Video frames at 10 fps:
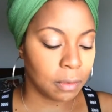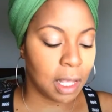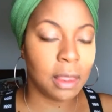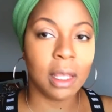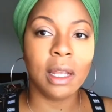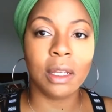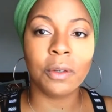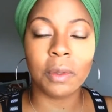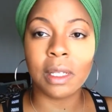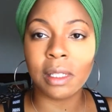And then
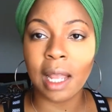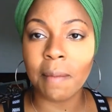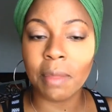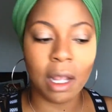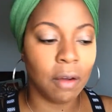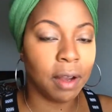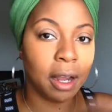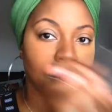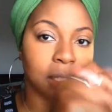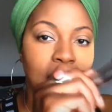doing the same thing over
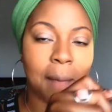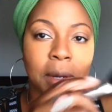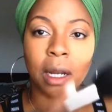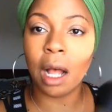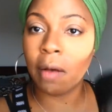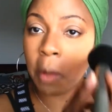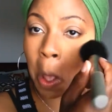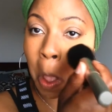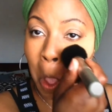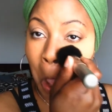here, just tapping it off.
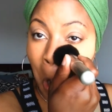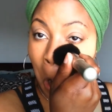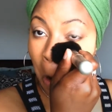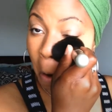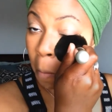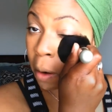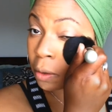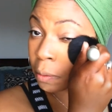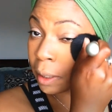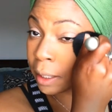Going one
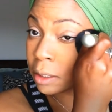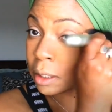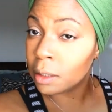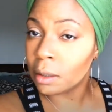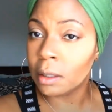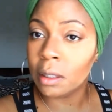direction.